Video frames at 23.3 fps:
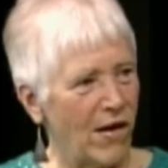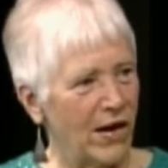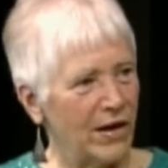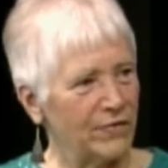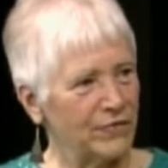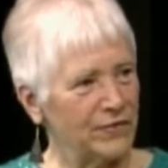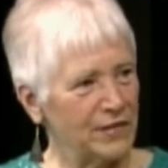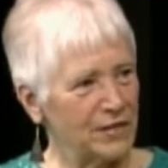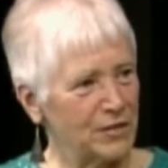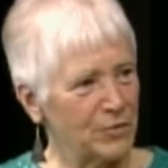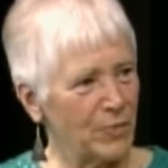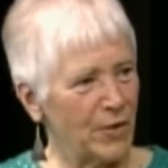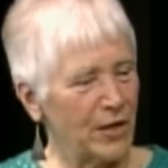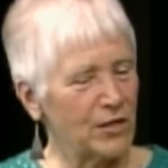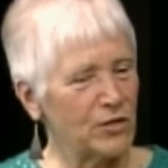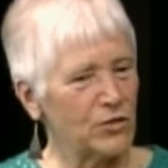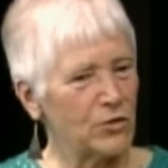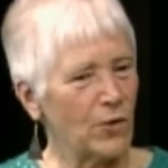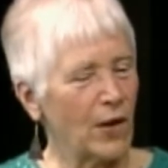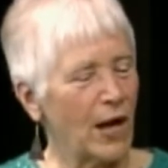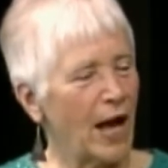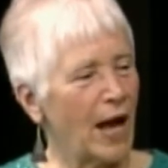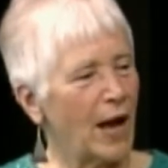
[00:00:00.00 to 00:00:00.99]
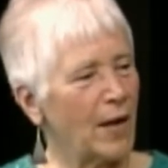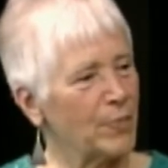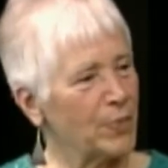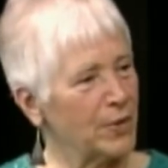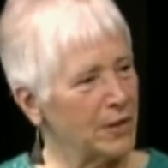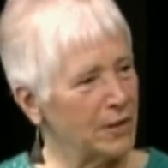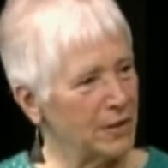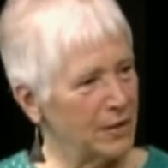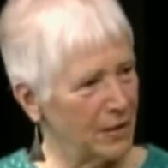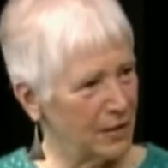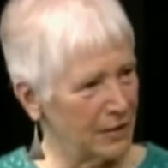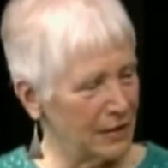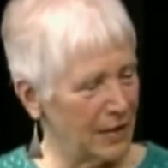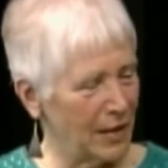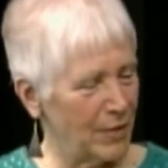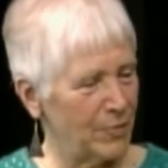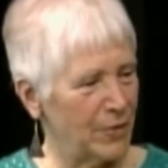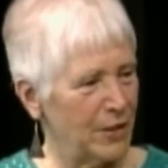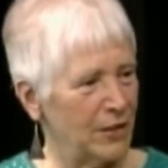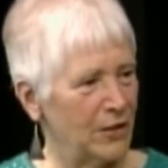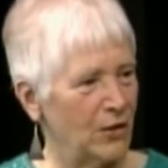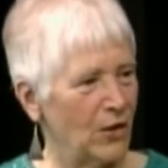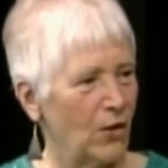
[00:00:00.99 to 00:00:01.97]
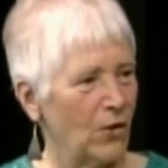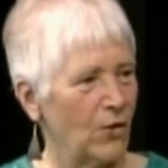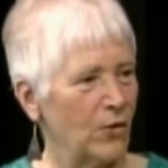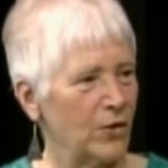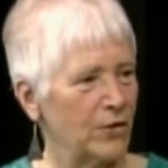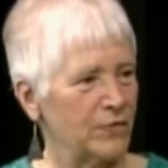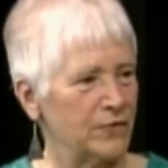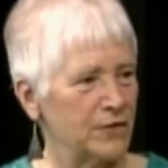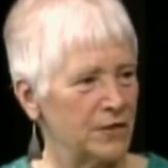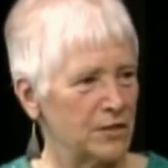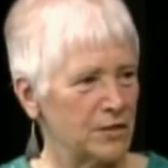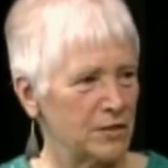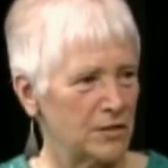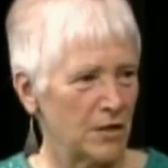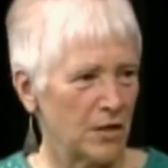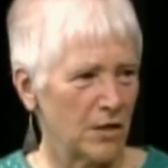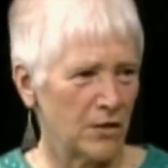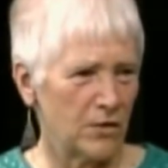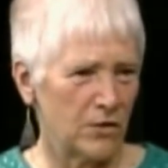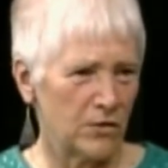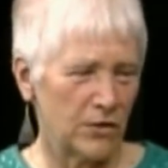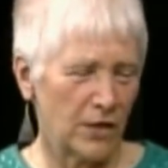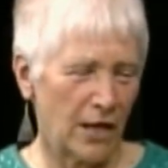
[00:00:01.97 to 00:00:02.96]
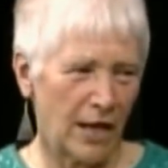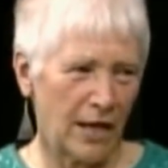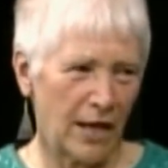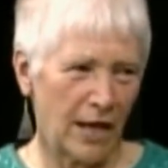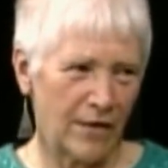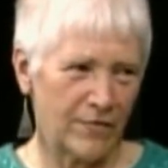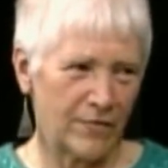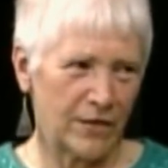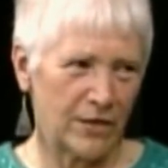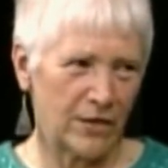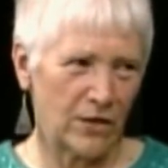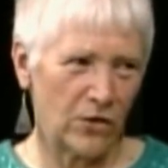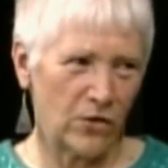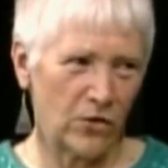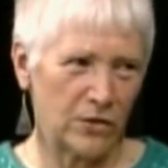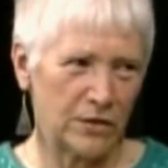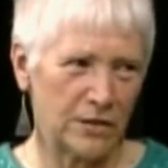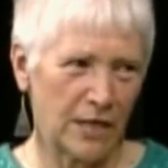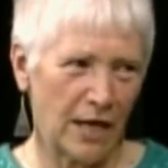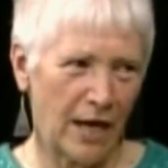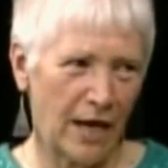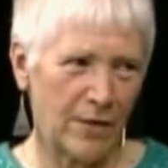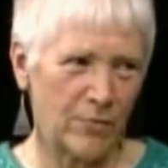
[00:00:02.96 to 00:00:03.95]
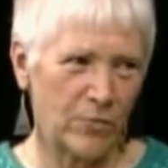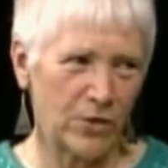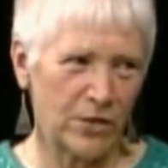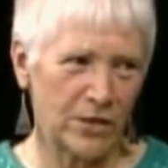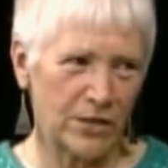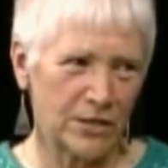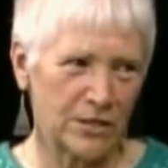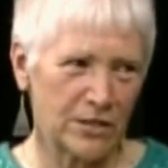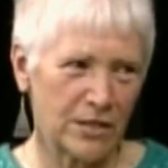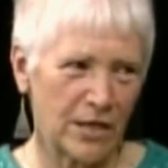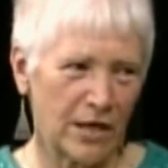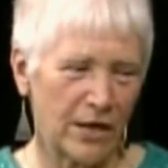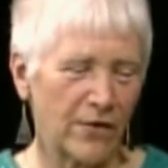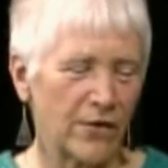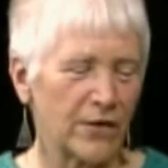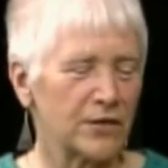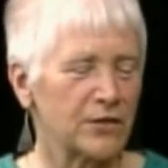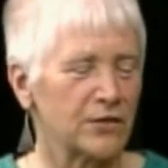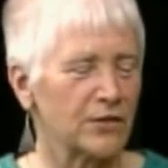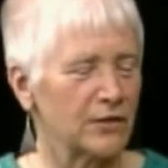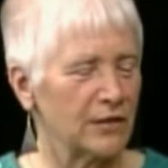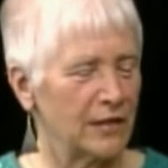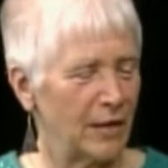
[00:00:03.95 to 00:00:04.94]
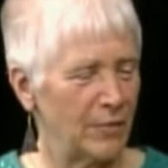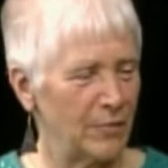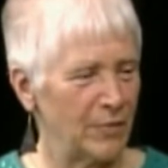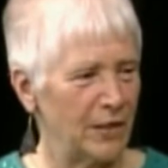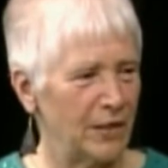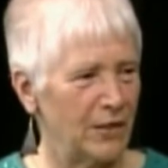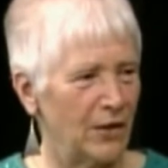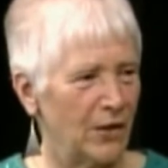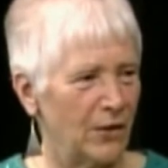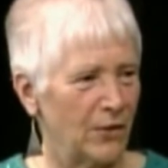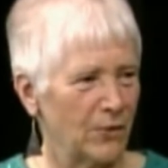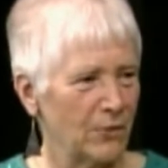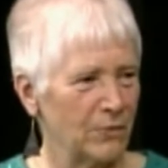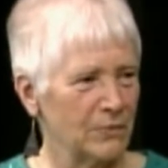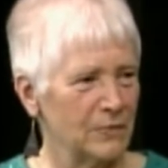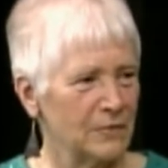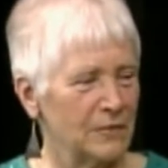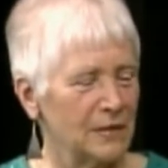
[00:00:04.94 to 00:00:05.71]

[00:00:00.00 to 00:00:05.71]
If this makes you happy, let me know. If you're not having a good time with this character, let me know.